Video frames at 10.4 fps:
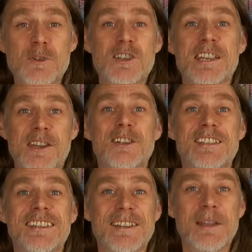much as he
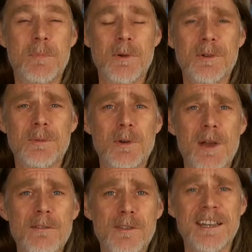could, put
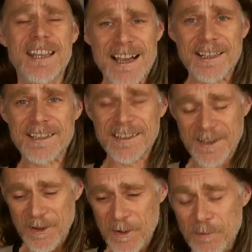everything he had
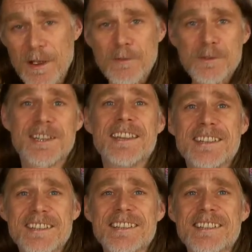on raffle
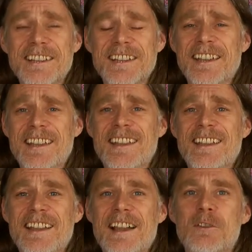tickets.
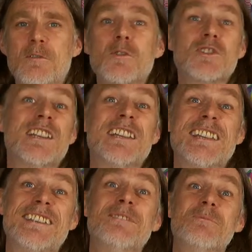And unfortunately,
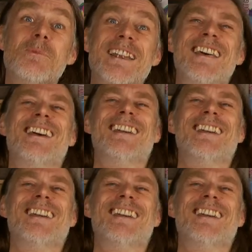he didn't win.